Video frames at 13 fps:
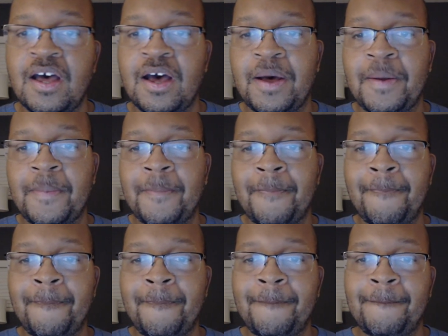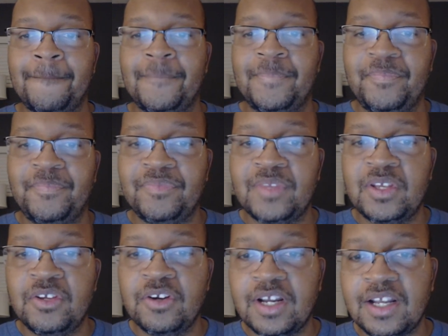
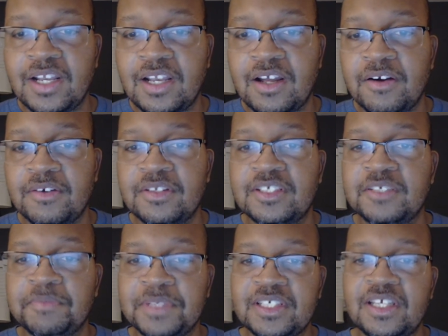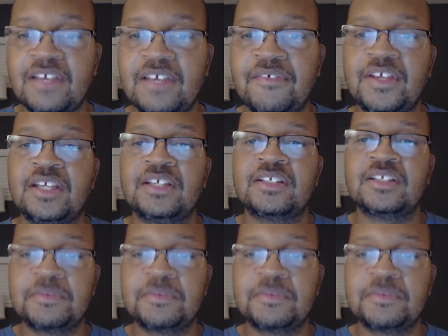You're going to learn specific